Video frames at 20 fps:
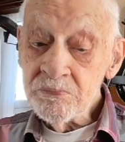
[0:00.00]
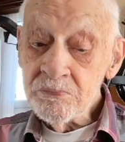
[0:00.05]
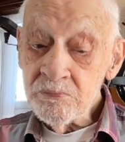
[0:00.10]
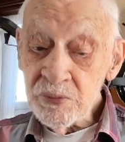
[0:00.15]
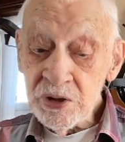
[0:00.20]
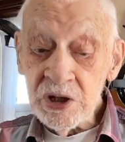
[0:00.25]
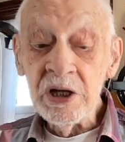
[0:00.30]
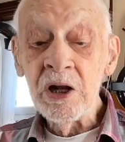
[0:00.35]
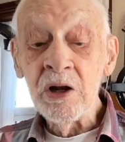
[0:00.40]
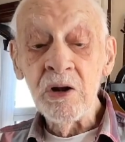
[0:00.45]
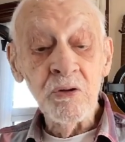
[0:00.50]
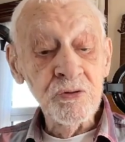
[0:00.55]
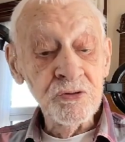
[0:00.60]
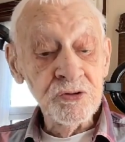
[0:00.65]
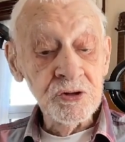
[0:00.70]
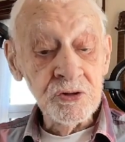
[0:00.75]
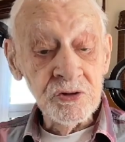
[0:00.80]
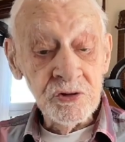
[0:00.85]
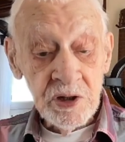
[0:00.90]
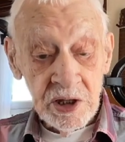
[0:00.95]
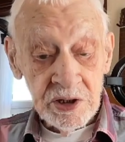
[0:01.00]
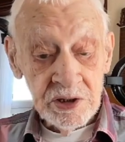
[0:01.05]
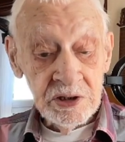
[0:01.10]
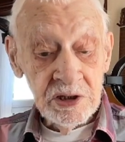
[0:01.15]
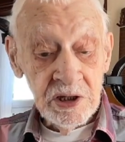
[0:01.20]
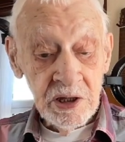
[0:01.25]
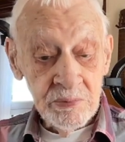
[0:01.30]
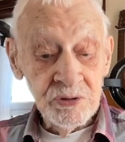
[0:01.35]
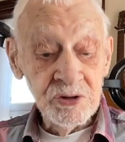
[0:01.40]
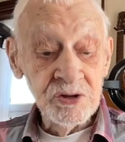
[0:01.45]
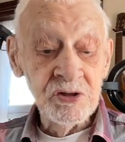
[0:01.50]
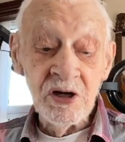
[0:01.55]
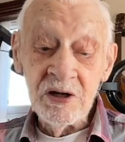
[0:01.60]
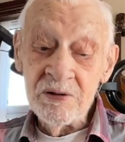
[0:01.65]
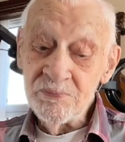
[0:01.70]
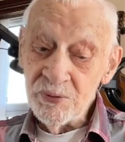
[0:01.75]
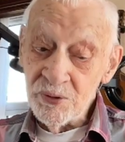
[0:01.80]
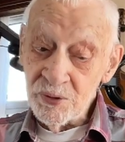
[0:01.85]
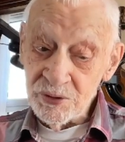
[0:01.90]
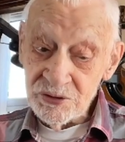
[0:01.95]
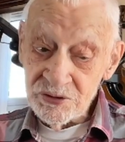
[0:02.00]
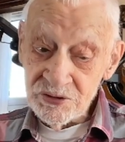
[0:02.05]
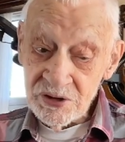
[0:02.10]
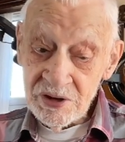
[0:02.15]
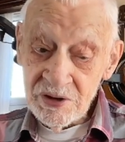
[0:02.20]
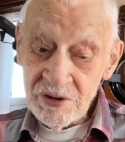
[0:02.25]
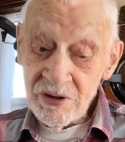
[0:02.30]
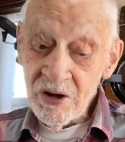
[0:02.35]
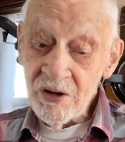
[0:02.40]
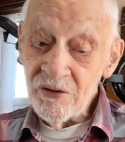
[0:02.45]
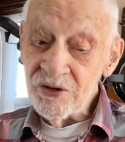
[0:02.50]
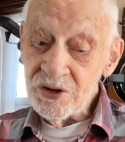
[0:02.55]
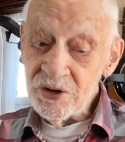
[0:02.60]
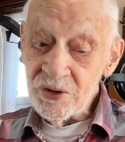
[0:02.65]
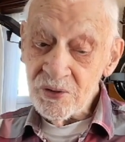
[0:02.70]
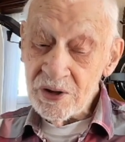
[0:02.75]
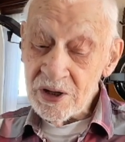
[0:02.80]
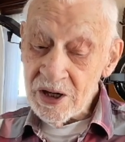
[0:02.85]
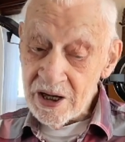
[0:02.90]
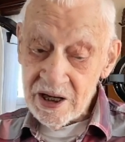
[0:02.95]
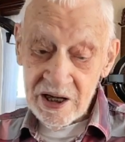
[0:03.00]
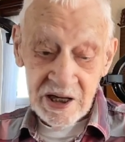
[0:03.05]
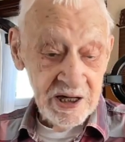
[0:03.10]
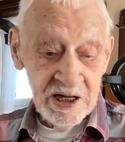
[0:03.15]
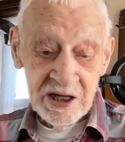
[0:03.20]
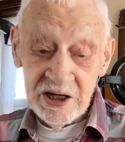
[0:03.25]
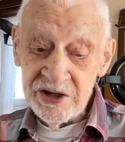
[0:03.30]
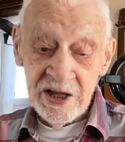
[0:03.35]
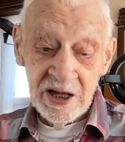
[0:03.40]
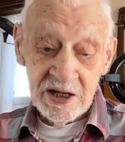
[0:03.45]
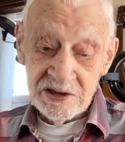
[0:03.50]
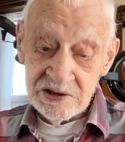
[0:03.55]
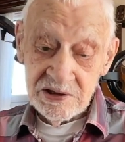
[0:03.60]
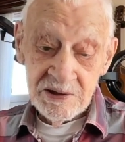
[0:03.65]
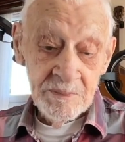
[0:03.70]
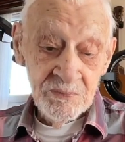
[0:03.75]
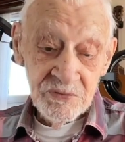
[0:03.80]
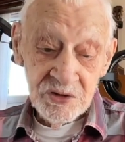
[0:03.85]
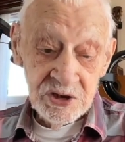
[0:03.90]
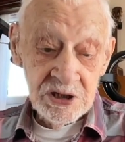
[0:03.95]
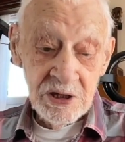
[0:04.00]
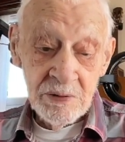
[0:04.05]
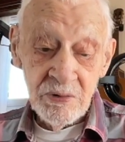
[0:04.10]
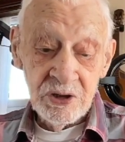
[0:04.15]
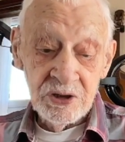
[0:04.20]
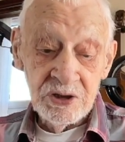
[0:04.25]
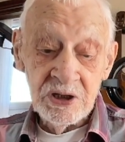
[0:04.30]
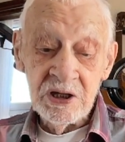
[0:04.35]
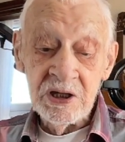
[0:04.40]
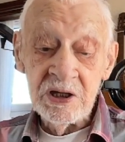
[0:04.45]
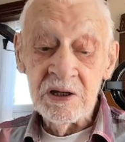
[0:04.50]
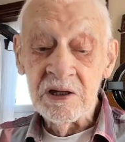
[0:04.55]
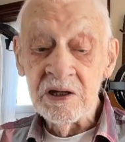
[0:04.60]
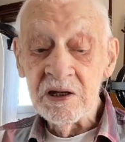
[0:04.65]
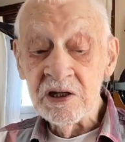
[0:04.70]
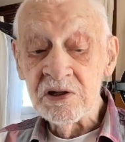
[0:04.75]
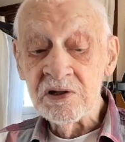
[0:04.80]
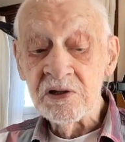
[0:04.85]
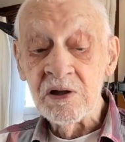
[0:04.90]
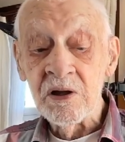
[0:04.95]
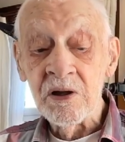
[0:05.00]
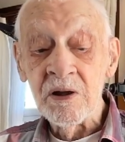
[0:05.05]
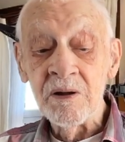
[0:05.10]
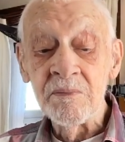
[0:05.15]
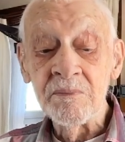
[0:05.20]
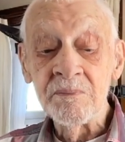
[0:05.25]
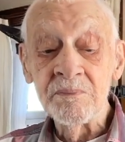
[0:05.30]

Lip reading: but I'll also try to demonstrate points on the ukulele, and that's similar to the guitar.